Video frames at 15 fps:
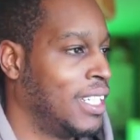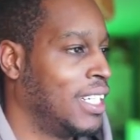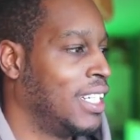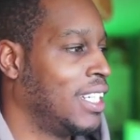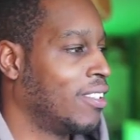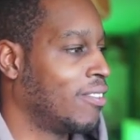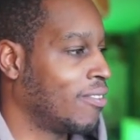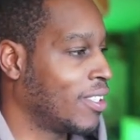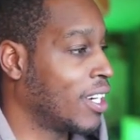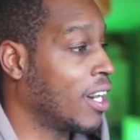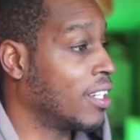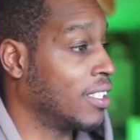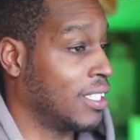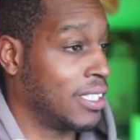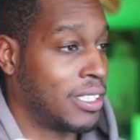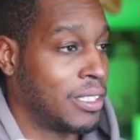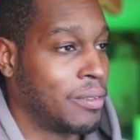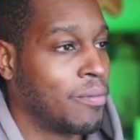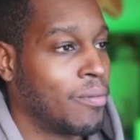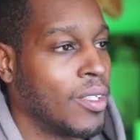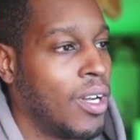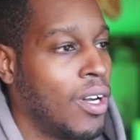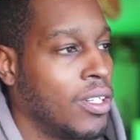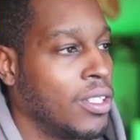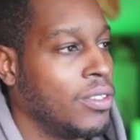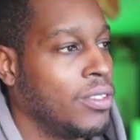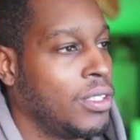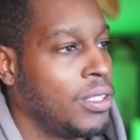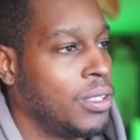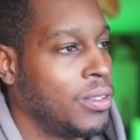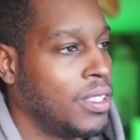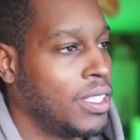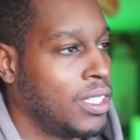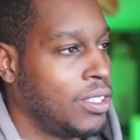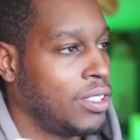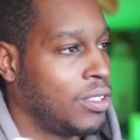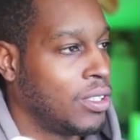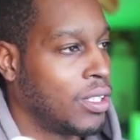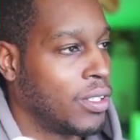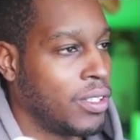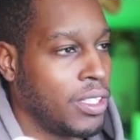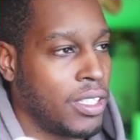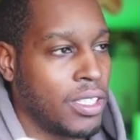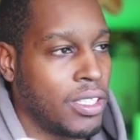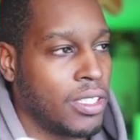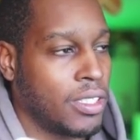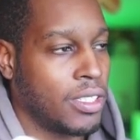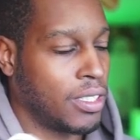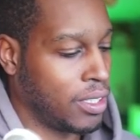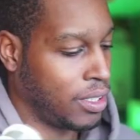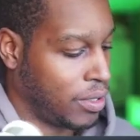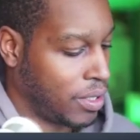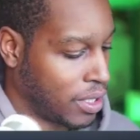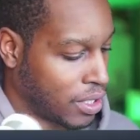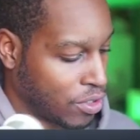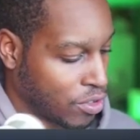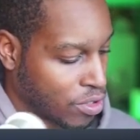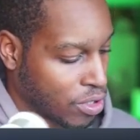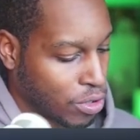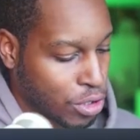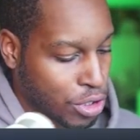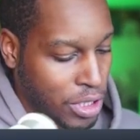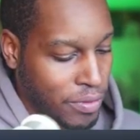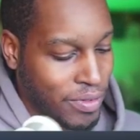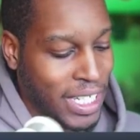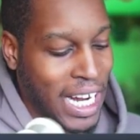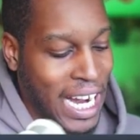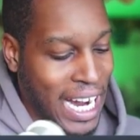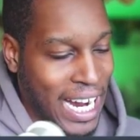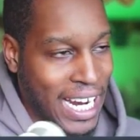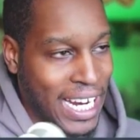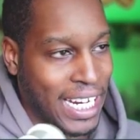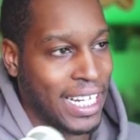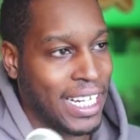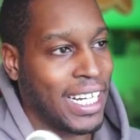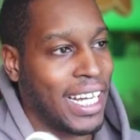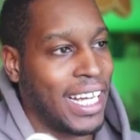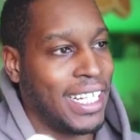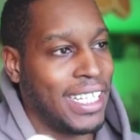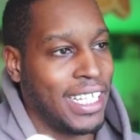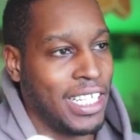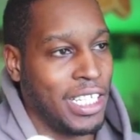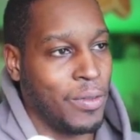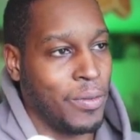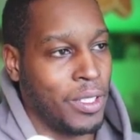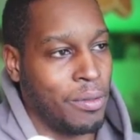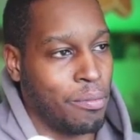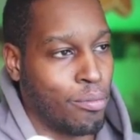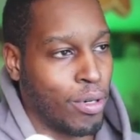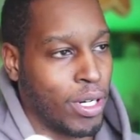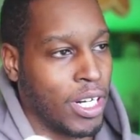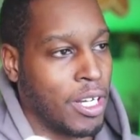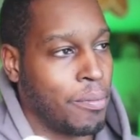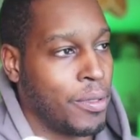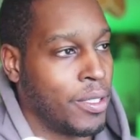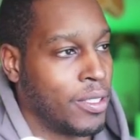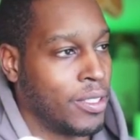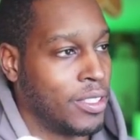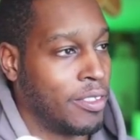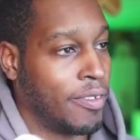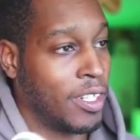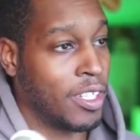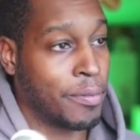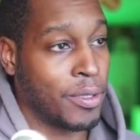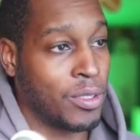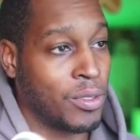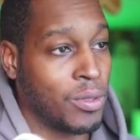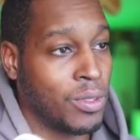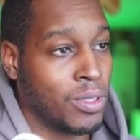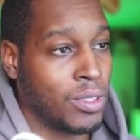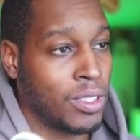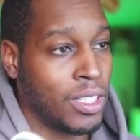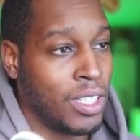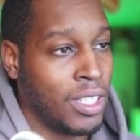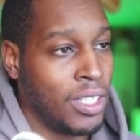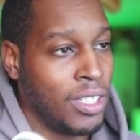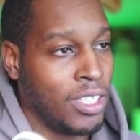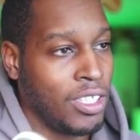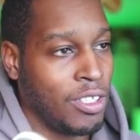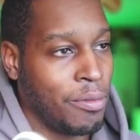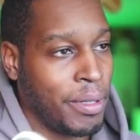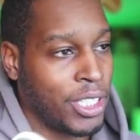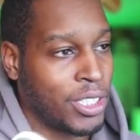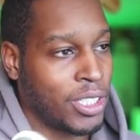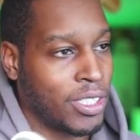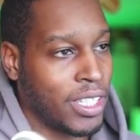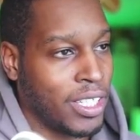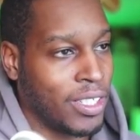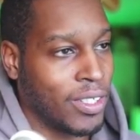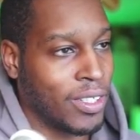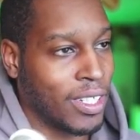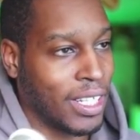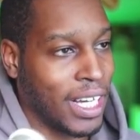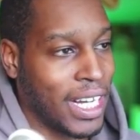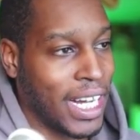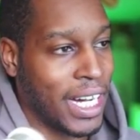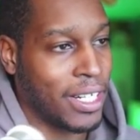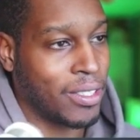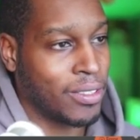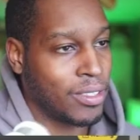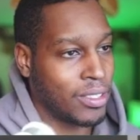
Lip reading: regardless, all you do is you go to you hit Control Shift I, and then you would bring up your developer tools. You make sure that you go to Lighthouse